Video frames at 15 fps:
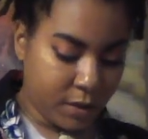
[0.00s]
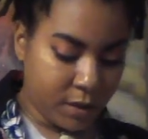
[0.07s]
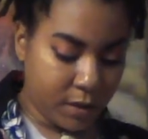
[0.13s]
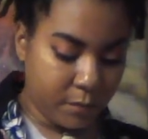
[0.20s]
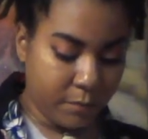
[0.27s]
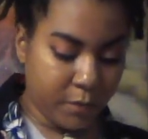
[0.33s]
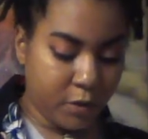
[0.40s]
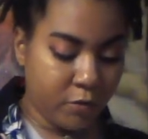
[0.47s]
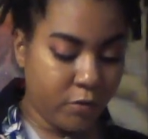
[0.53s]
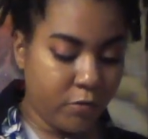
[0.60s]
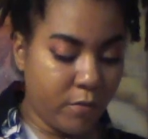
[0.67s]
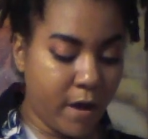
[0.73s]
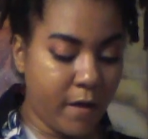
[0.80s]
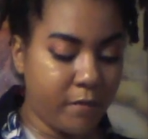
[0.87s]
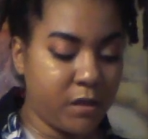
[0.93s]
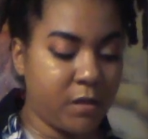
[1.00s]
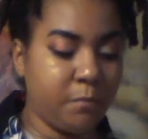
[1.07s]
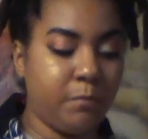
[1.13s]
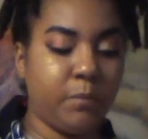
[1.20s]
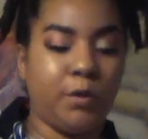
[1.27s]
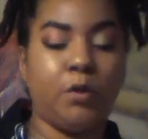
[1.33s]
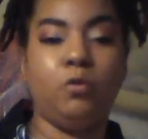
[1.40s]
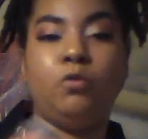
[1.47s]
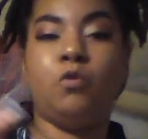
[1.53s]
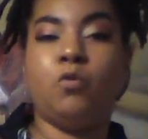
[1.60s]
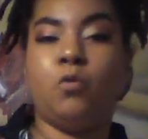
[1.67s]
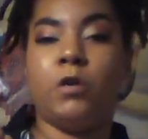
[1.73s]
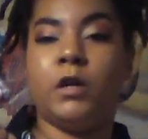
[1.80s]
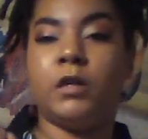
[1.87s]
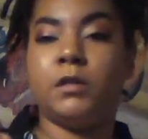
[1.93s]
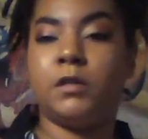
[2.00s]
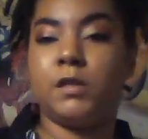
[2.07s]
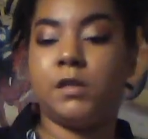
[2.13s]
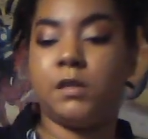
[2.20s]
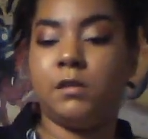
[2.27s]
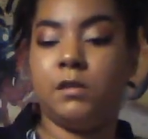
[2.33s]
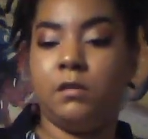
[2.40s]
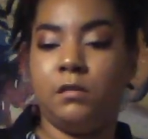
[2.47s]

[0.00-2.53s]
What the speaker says: Some blue. Ooh, I have some blue quartz.